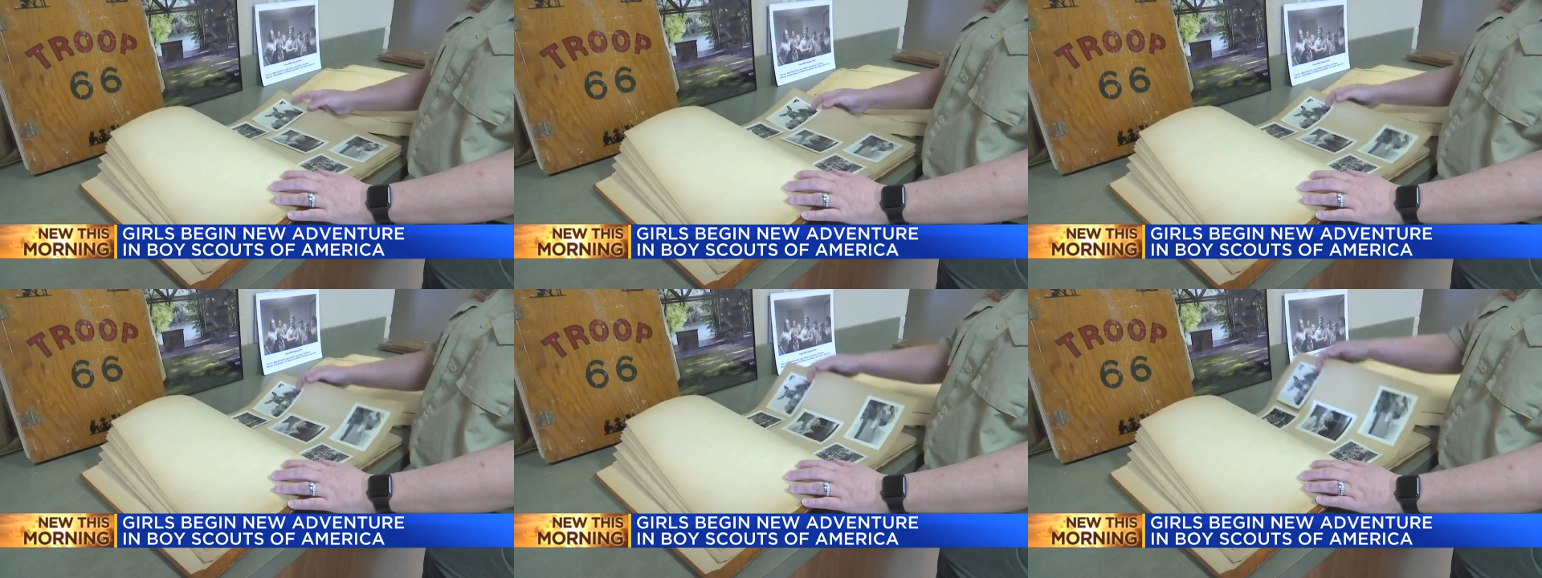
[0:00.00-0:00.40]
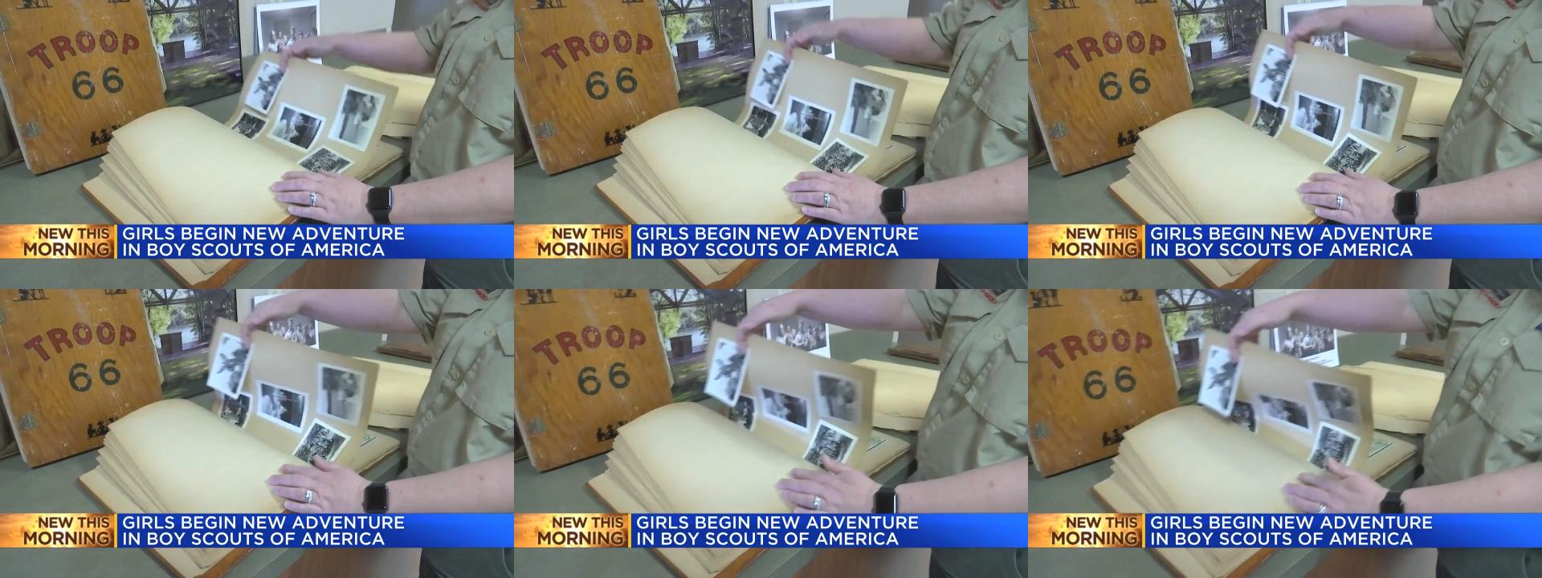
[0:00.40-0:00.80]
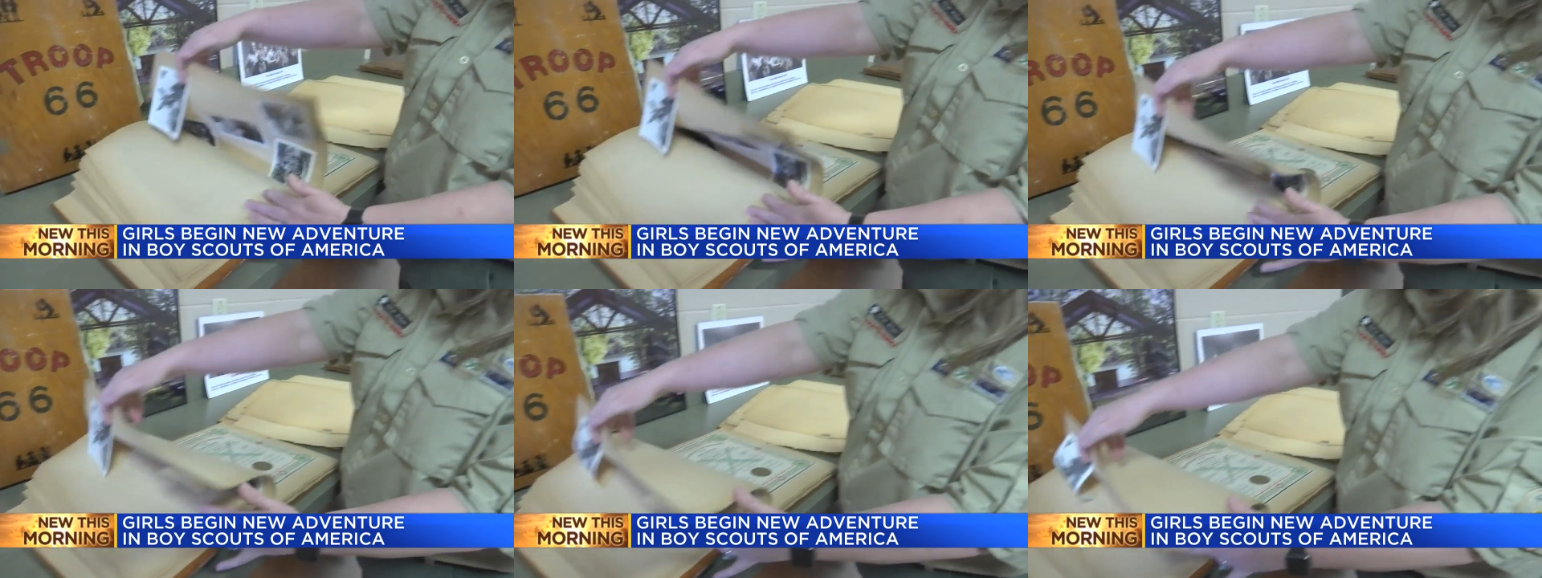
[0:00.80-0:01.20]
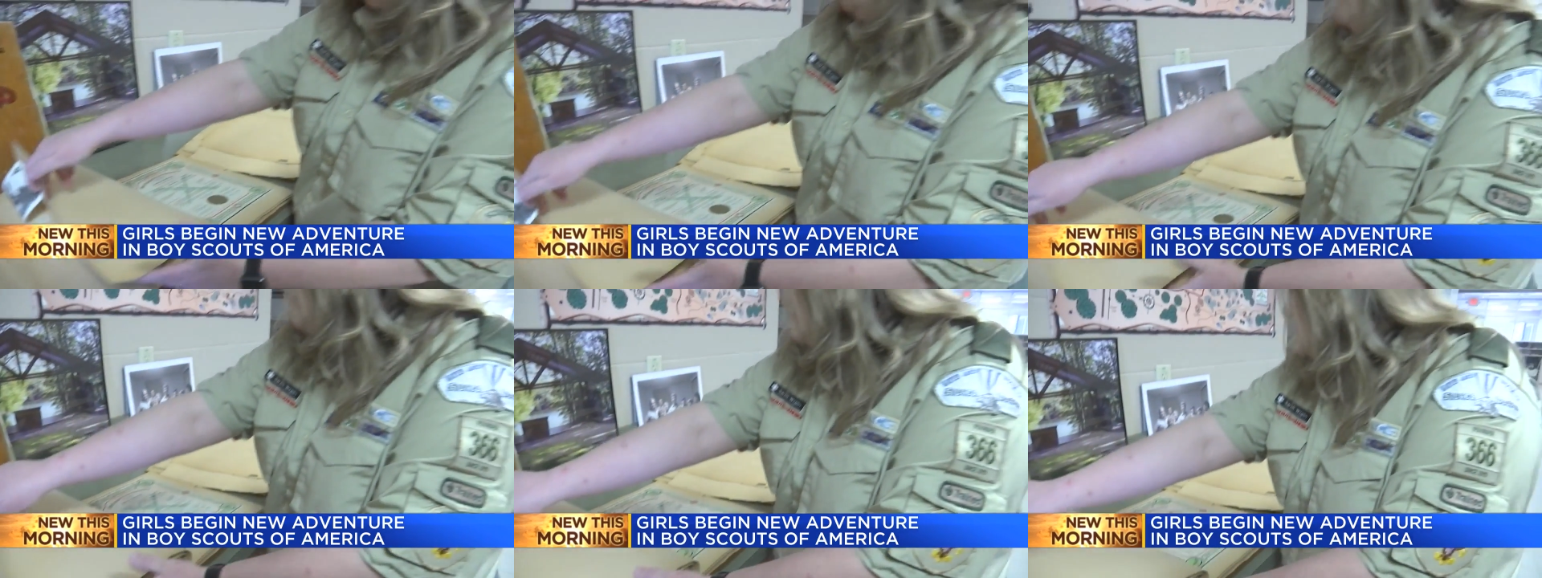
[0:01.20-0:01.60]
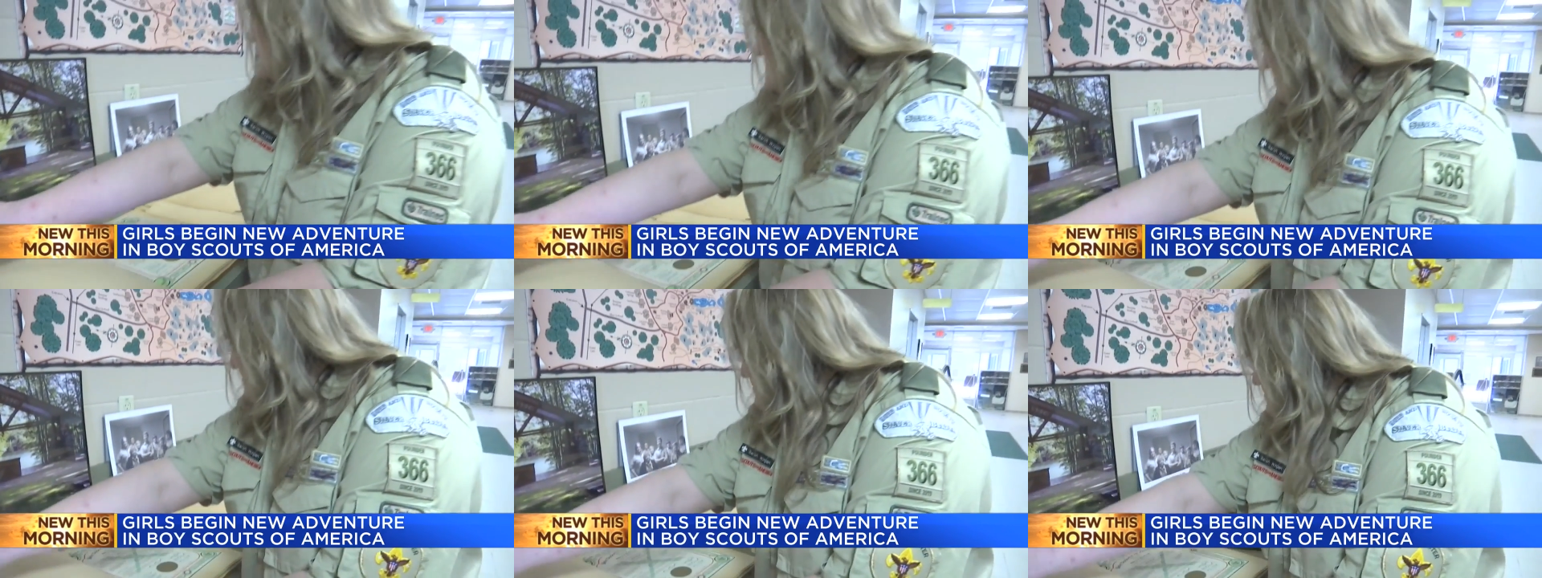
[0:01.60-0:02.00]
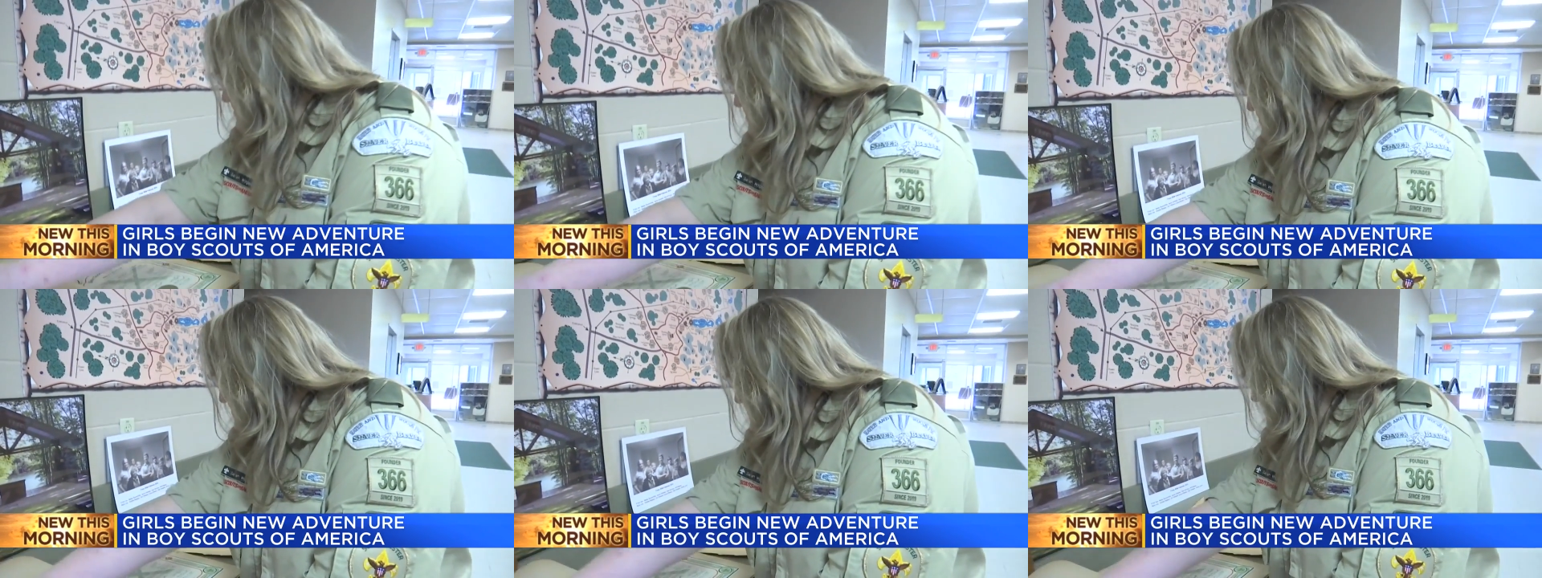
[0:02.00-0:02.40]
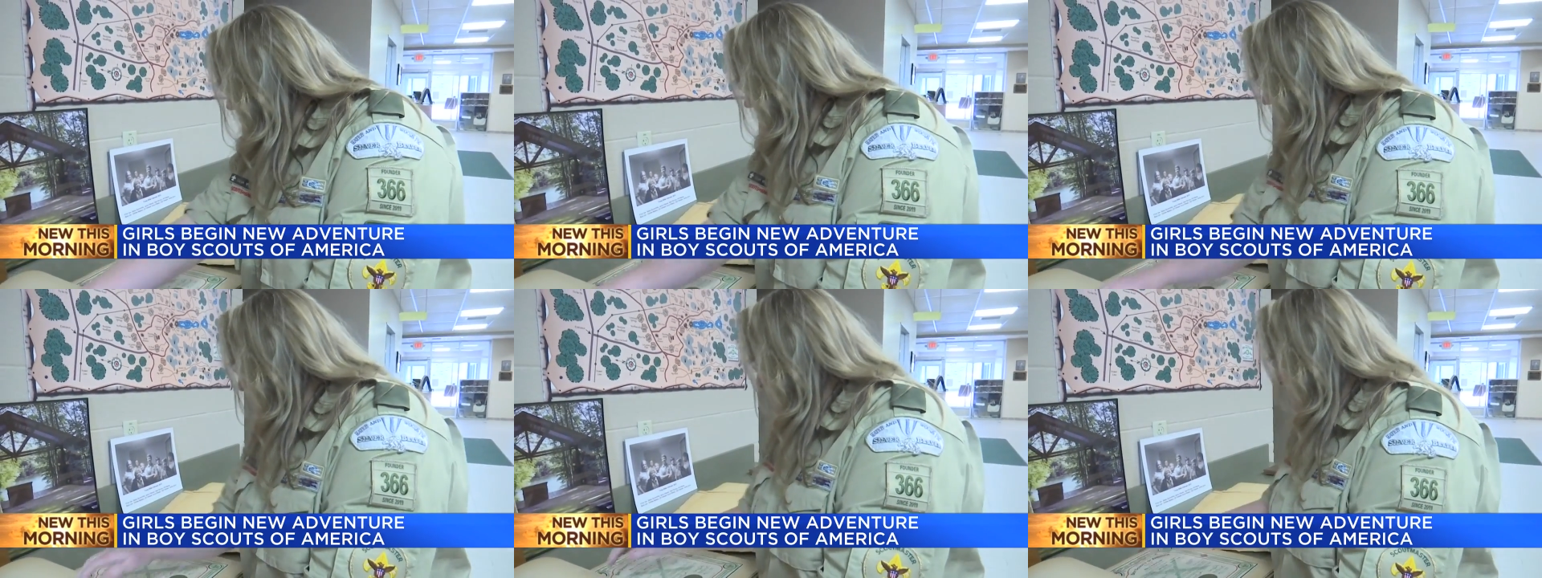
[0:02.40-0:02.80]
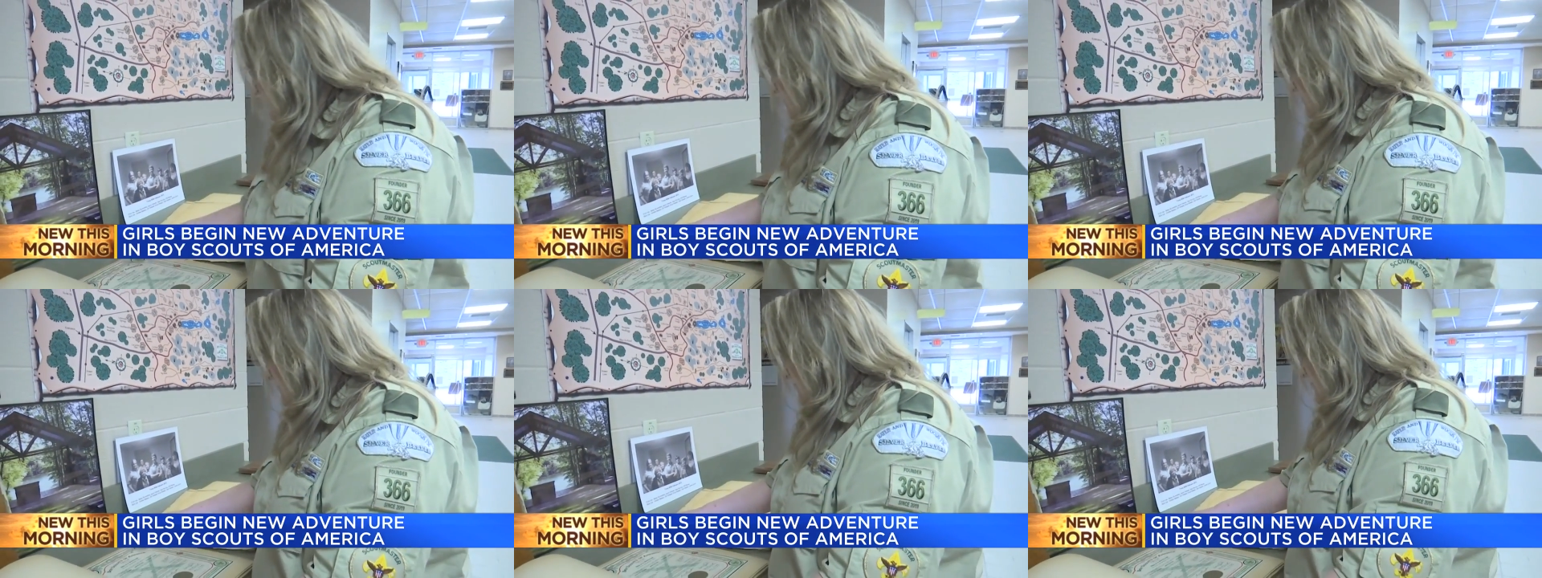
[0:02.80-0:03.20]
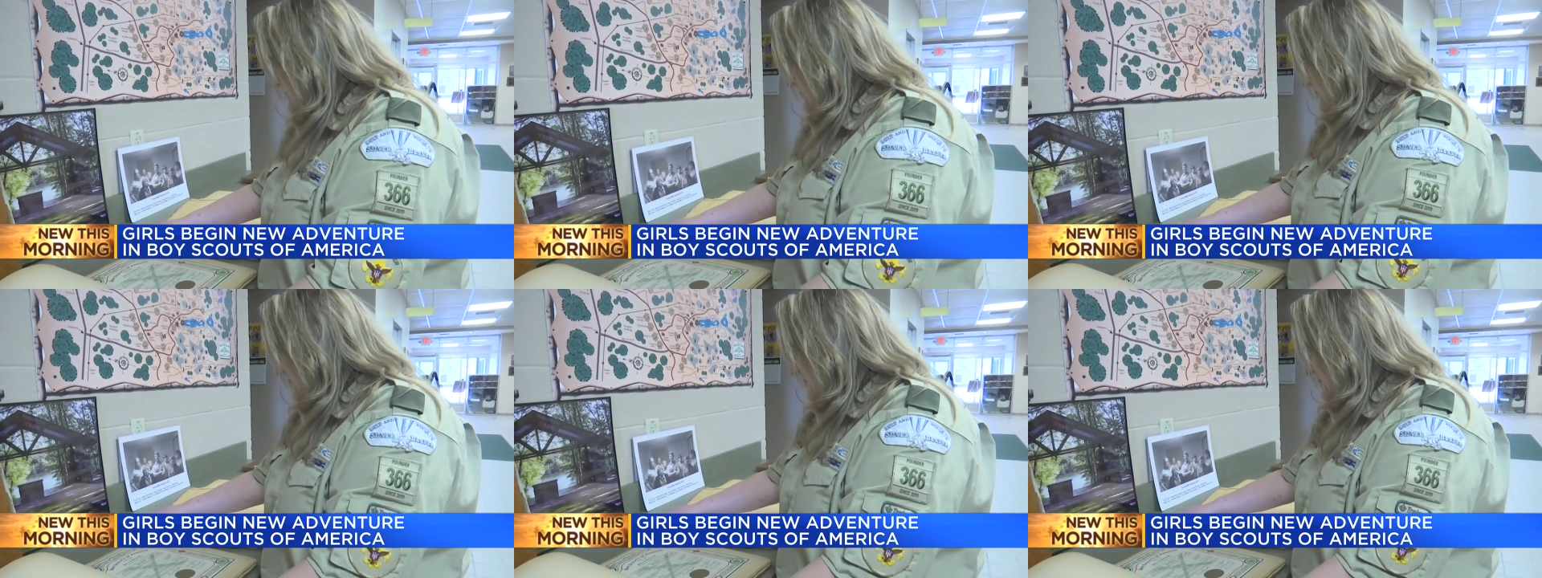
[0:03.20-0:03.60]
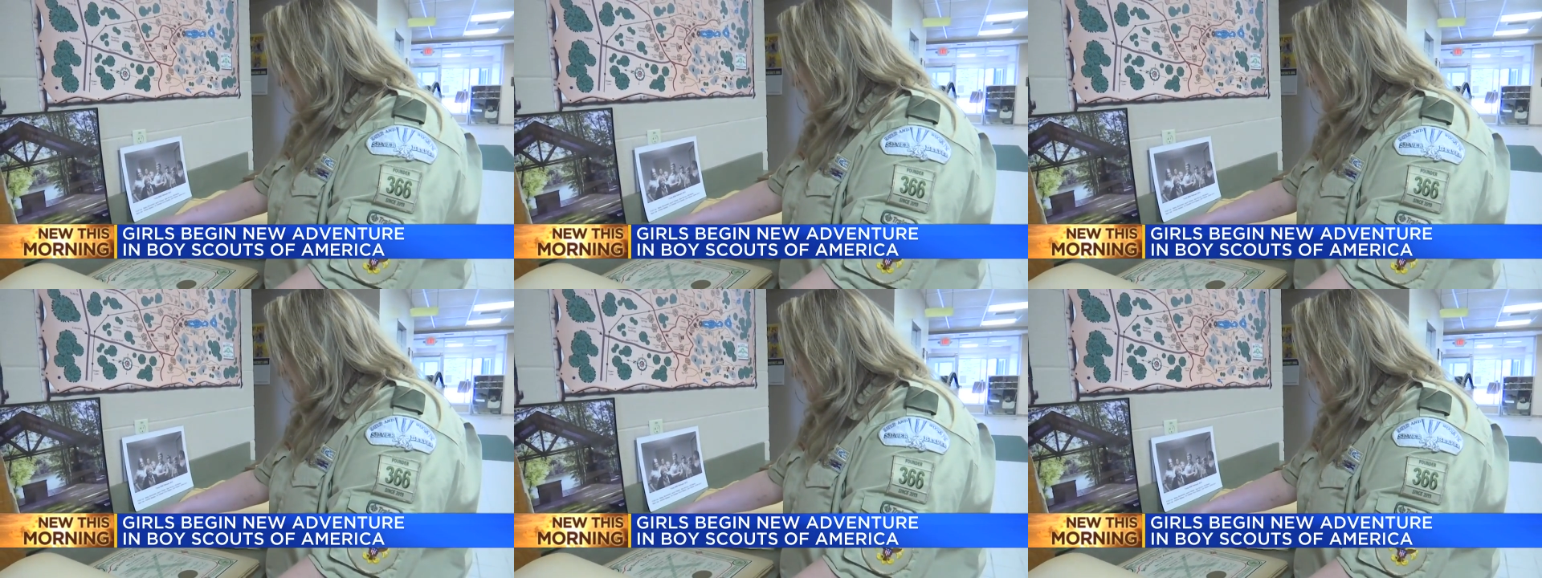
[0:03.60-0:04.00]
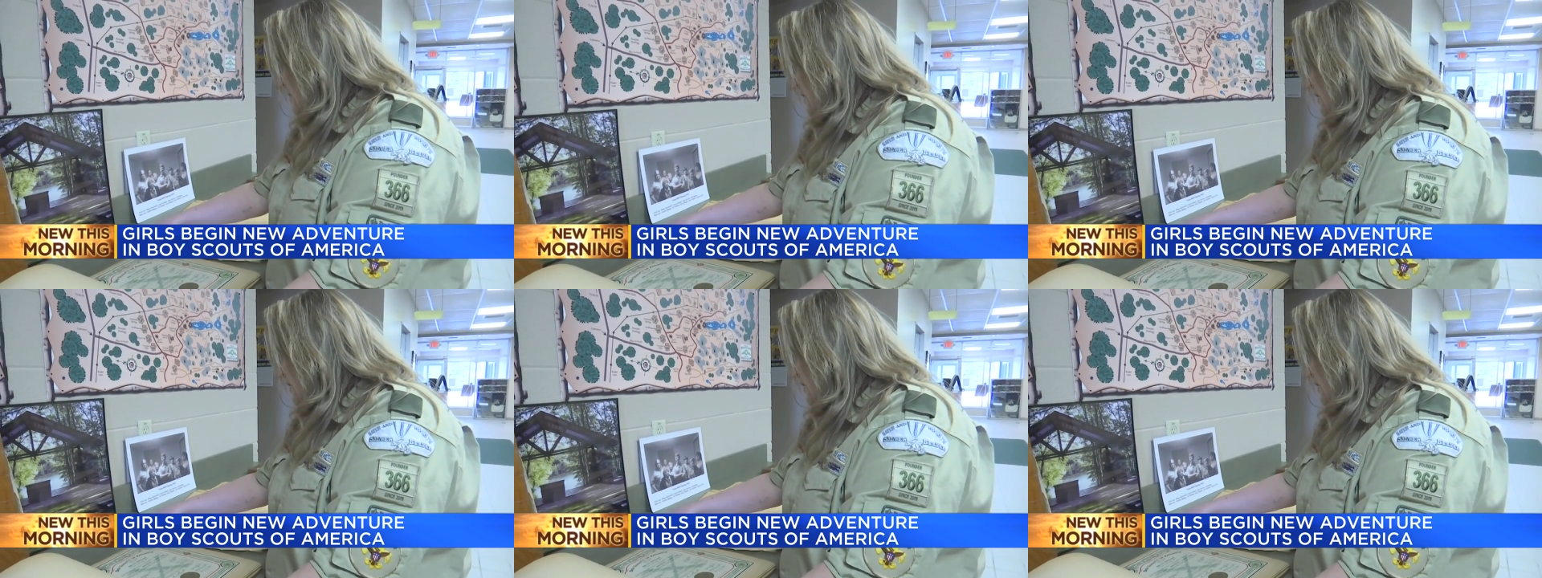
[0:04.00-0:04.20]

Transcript: [unreadable: no face in view]